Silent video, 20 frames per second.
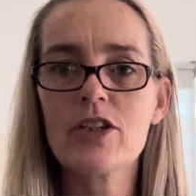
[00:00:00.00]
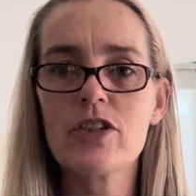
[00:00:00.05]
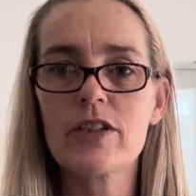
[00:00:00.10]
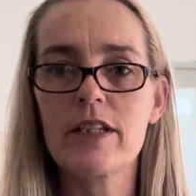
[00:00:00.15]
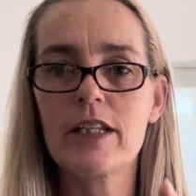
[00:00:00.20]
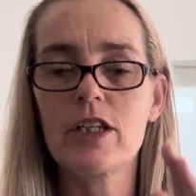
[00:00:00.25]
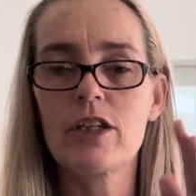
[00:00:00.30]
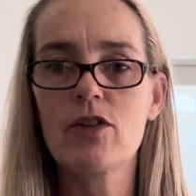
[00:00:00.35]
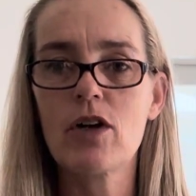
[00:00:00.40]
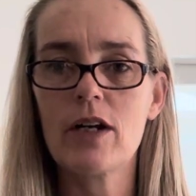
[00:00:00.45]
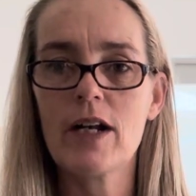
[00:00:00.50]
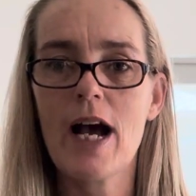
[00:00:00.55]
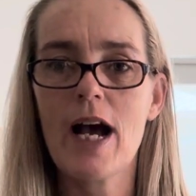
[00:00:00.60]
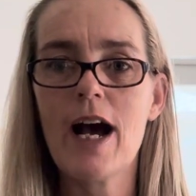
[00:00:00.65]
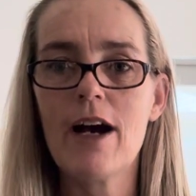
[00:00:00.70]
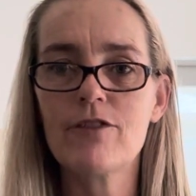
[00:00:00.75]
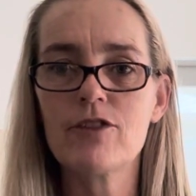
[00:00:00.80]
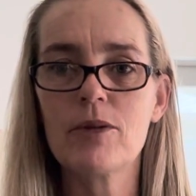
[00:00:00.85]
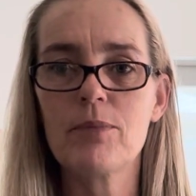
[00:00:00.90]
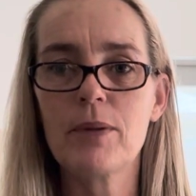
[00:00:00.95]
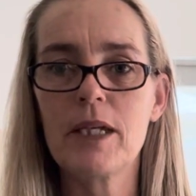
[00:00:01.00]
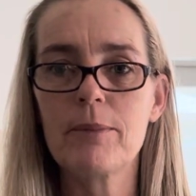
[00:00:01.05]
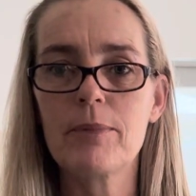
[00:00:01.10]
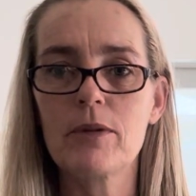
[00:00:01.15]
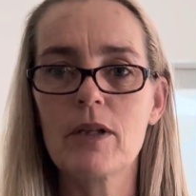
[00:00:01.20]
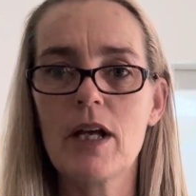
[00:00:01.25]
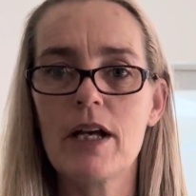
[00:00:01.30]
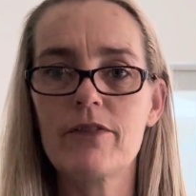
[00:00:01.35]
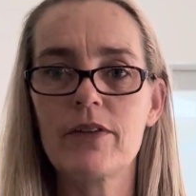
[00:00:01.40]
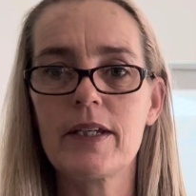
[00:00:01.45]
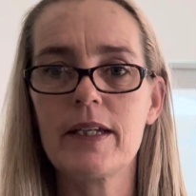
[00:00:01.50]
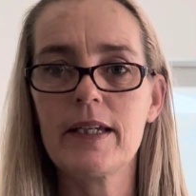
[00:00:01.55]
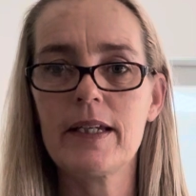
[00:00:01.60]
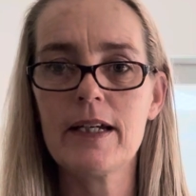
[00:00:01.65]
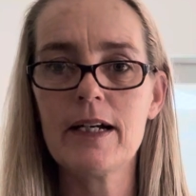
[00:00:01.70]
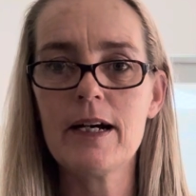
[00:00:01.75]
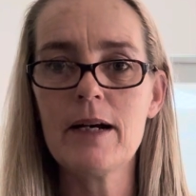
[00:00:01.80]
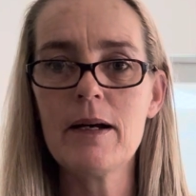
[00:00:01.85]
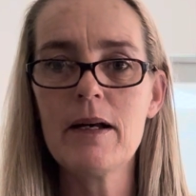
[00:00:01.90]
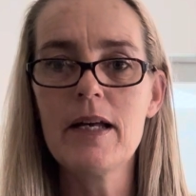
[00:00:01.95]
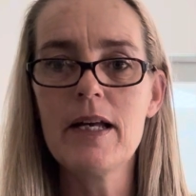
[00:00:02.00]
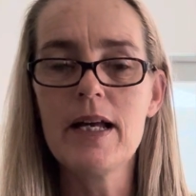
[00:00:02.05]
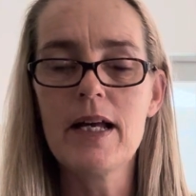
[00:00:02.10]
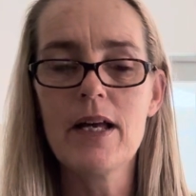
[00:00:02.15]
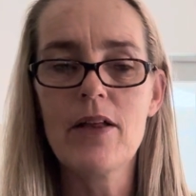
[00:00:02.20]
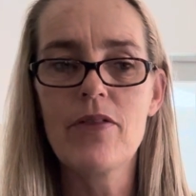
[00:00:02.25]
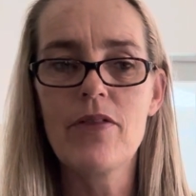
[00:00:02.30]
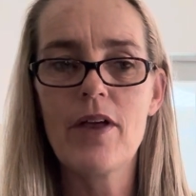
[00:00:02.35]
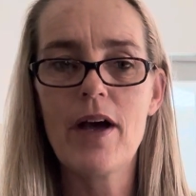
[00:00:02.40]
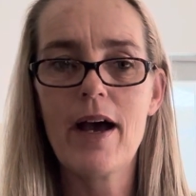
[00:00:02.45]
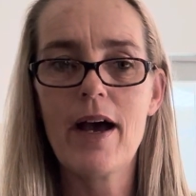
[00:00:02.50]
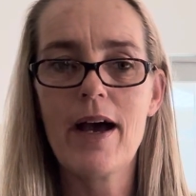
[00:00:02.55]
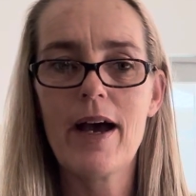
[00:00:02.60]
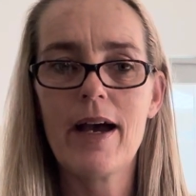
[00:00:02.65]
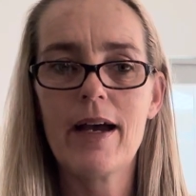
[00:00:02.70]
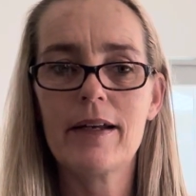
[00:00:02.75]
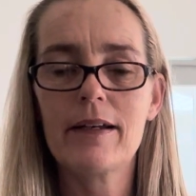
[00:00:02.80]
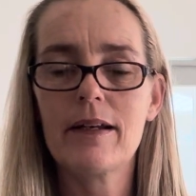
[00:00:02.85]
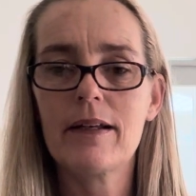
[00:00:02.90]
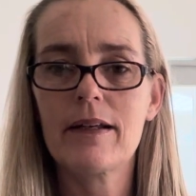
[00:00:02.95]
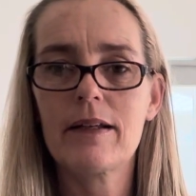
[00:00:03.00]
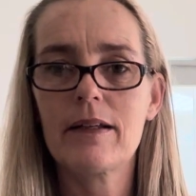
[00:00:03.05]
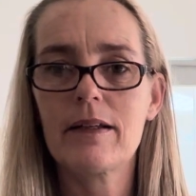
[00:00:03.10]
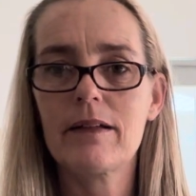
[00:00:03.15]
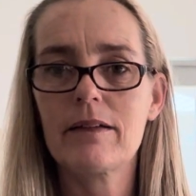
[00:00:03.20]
and then you've got half the people over here that